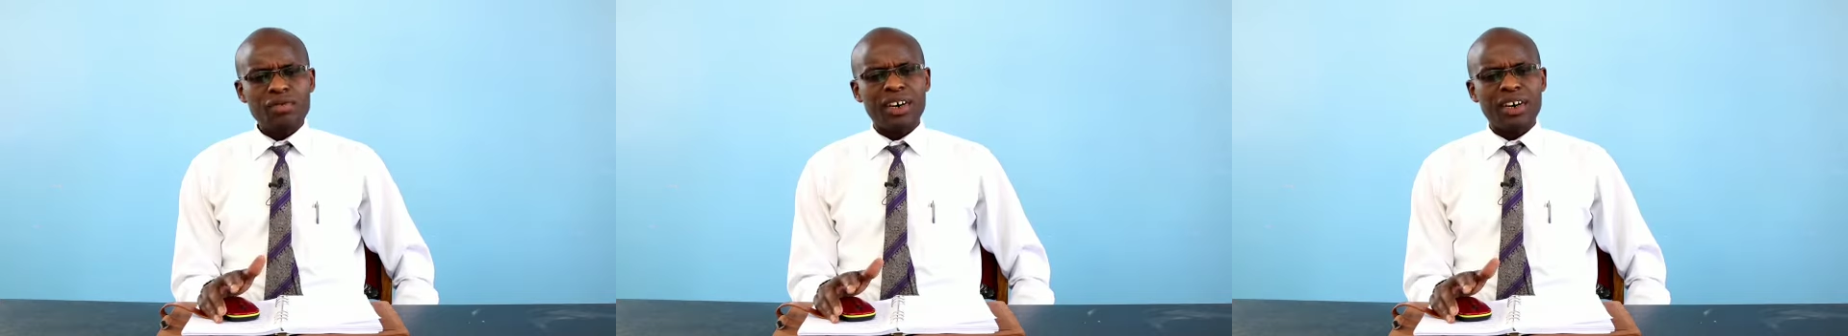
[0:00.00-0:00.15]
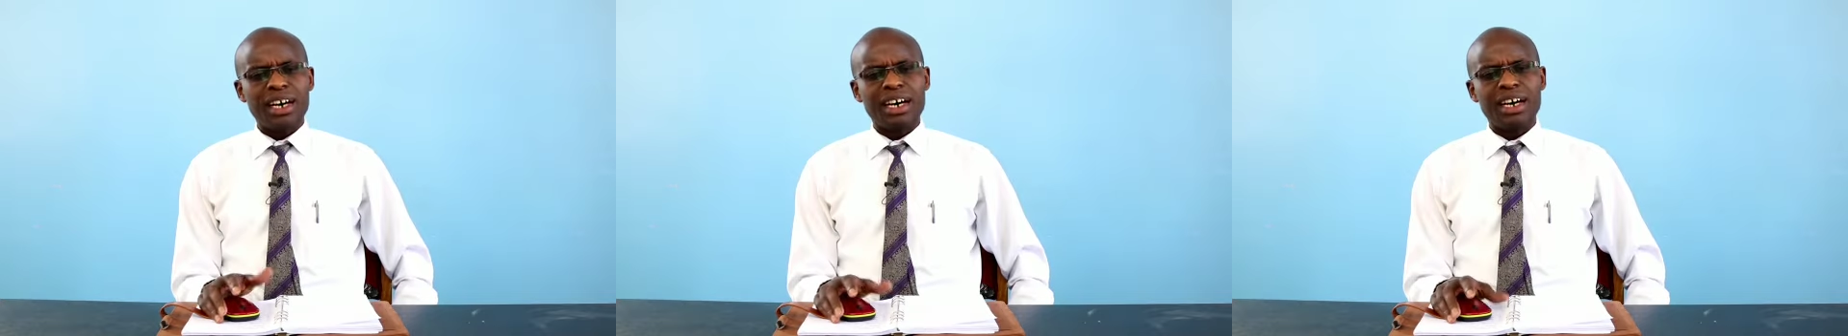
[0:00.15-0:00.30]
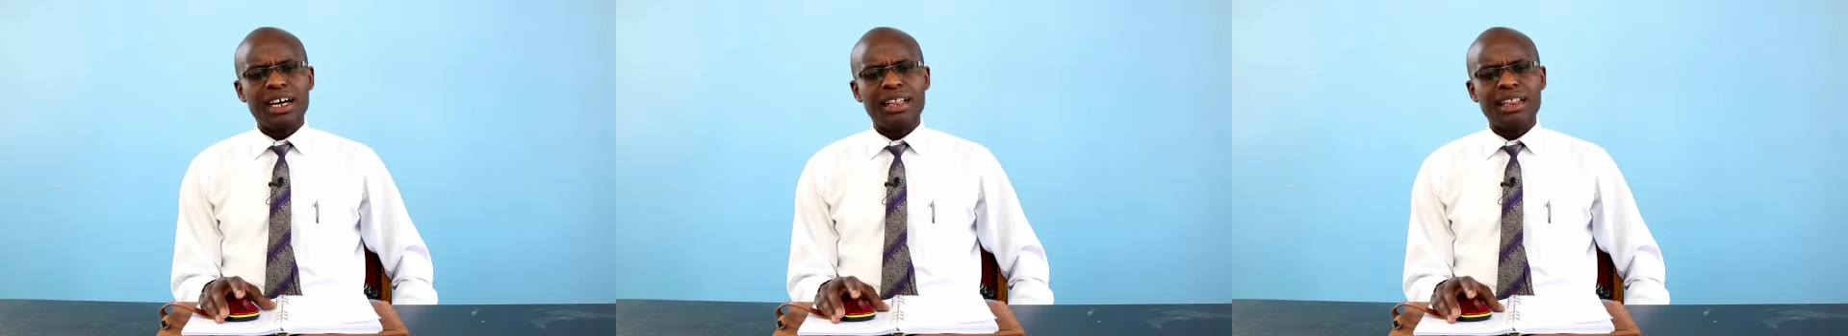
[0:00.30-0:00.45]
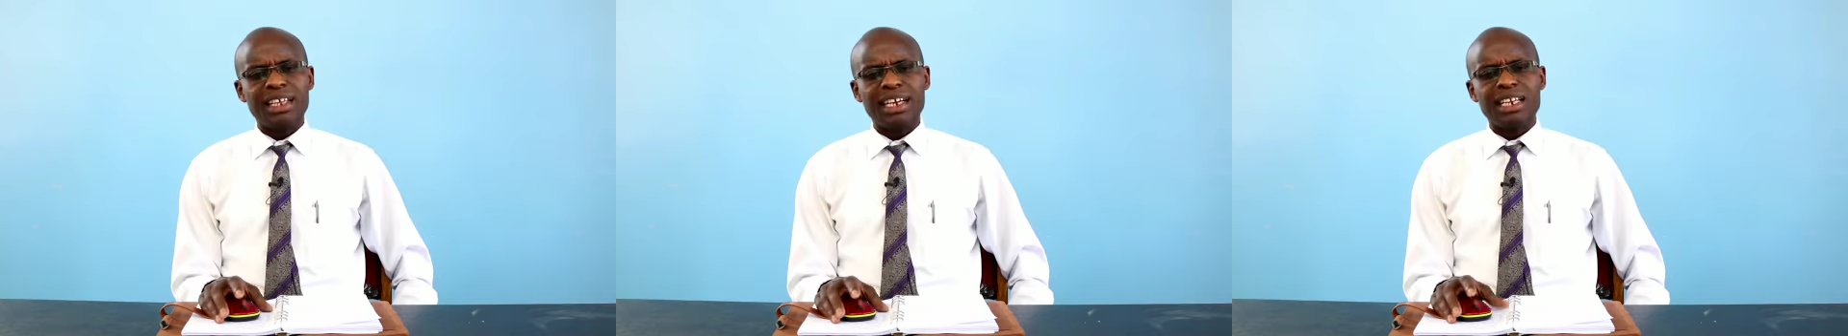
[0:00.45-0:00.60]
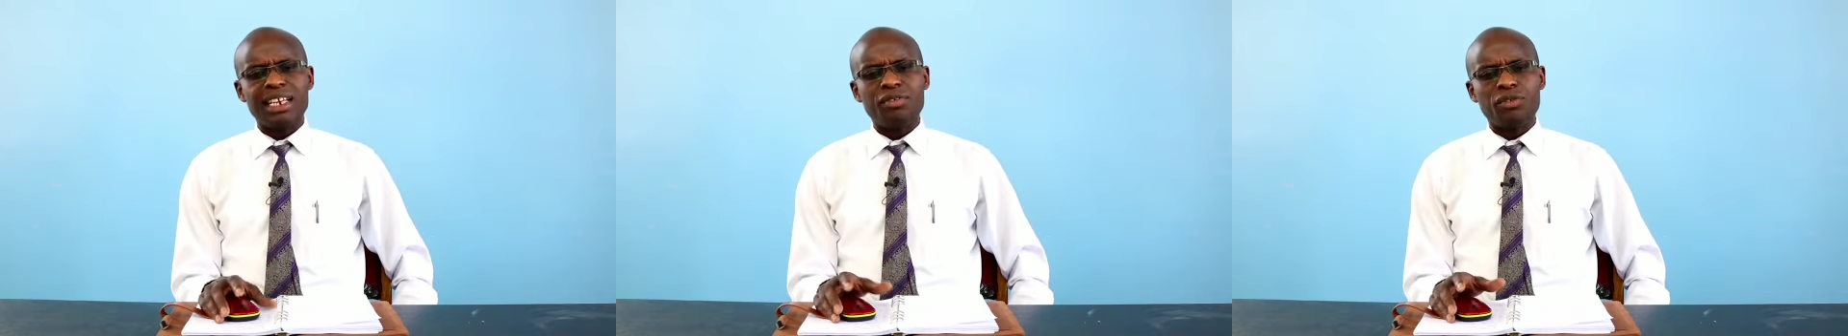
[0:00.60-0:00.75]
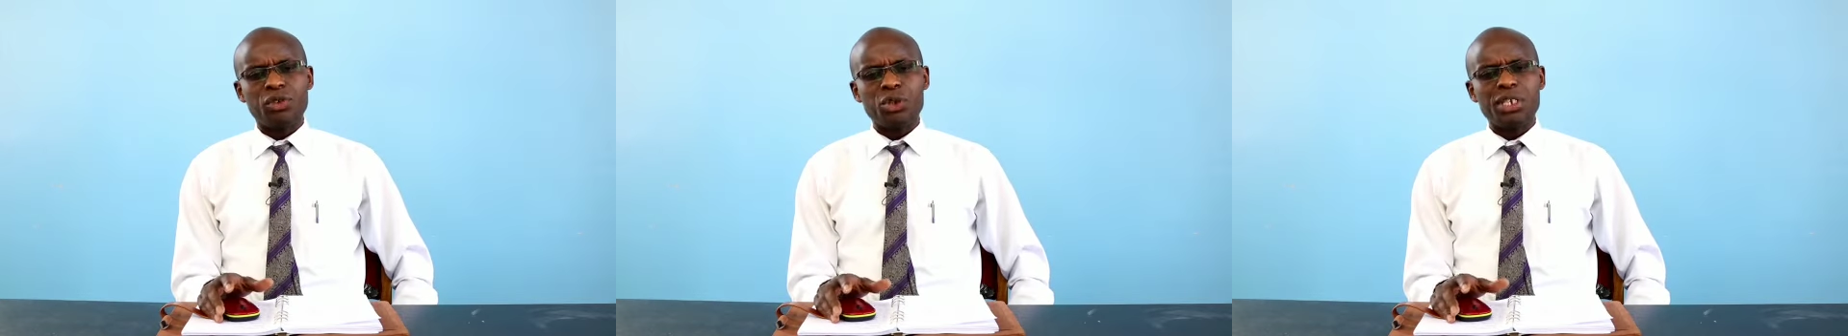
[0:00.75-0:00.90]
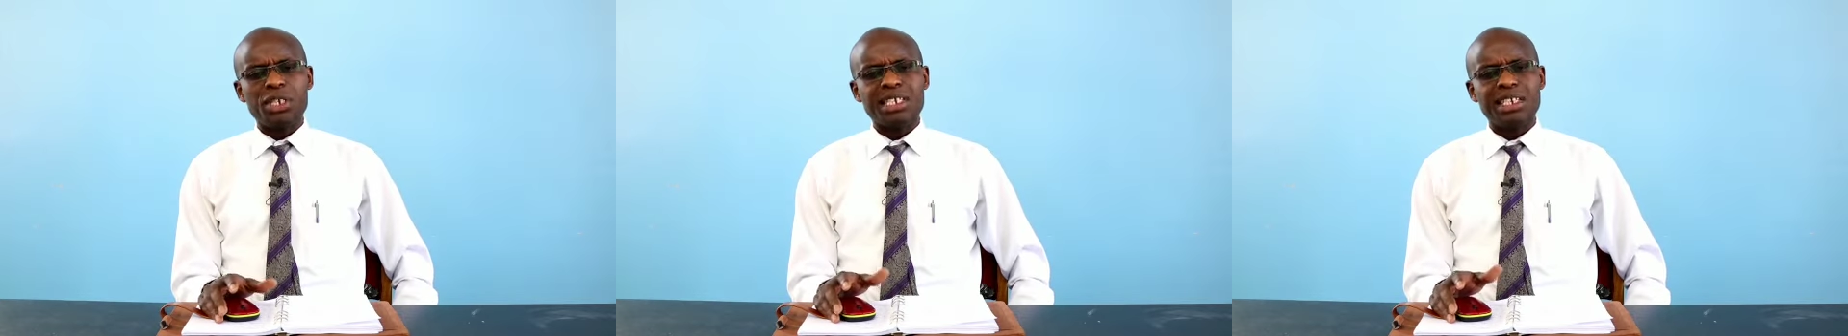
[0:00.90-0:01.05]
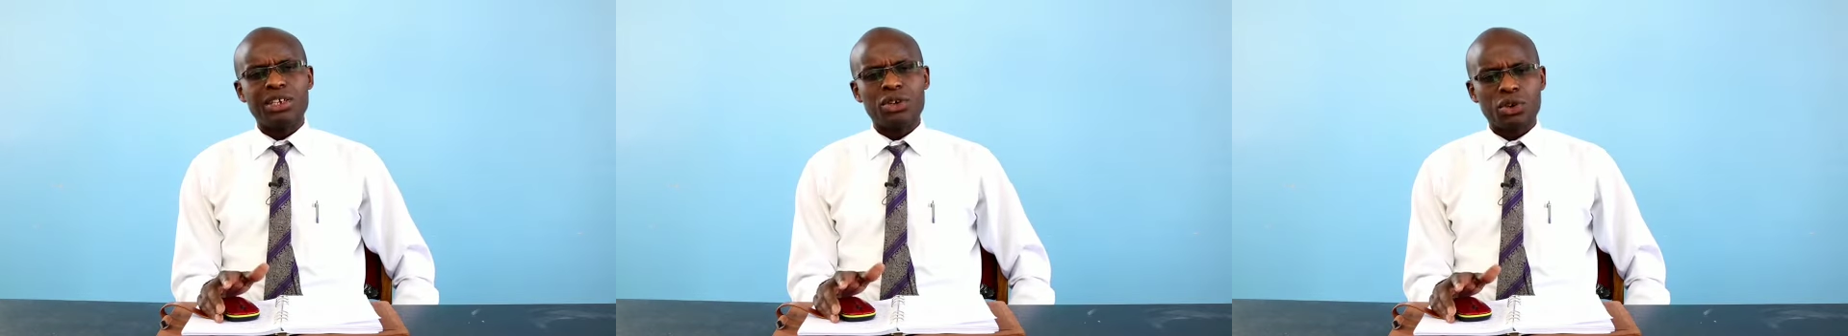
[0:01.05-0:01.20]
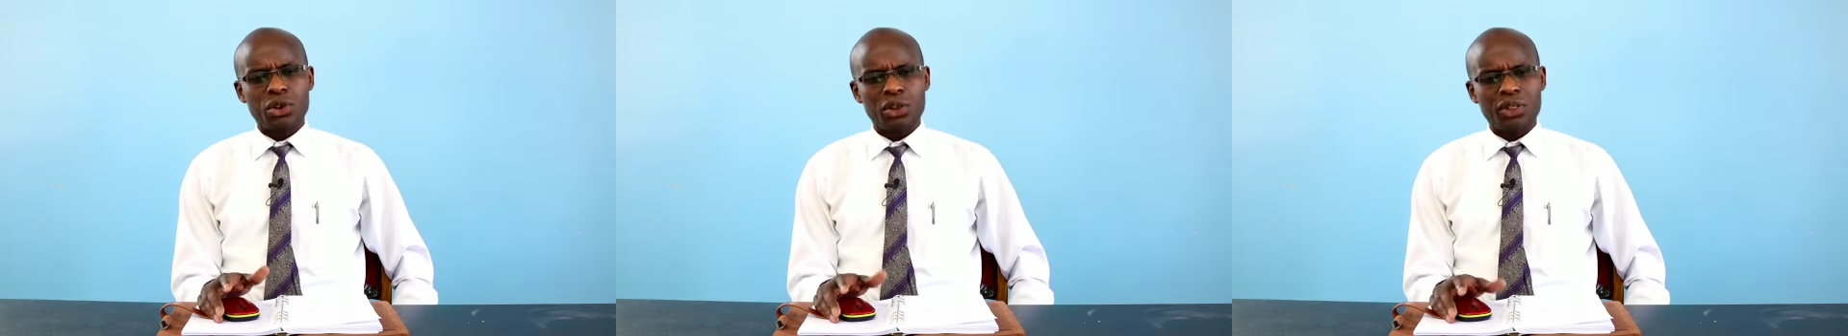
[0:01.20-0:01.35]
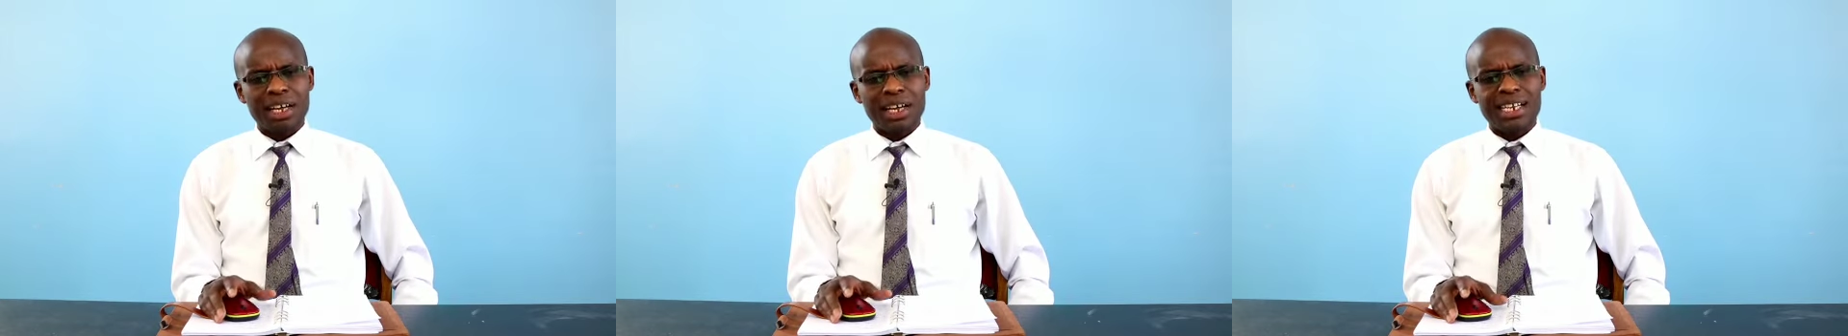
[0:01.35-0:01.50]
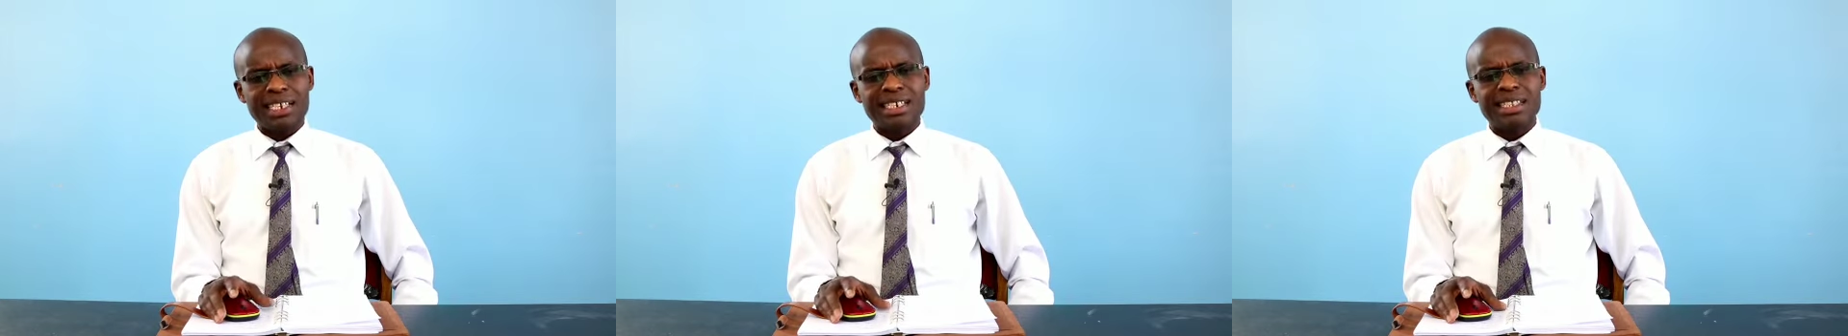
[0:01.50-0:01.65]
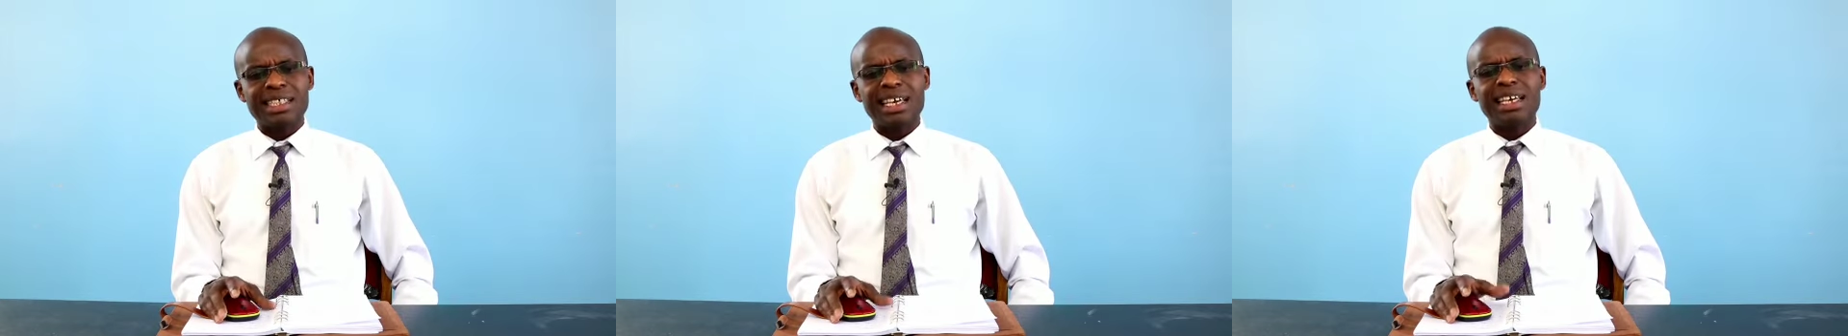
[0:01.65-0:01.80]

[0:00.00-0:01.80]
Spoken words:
there are divorces and all that,